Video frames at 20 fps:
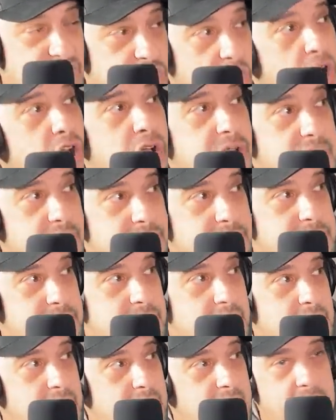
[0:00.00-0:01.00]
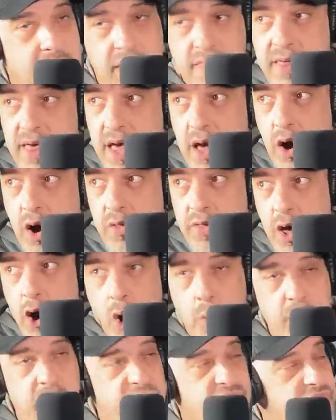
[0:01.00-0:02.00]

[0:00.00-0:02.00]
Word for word: targets and they, they open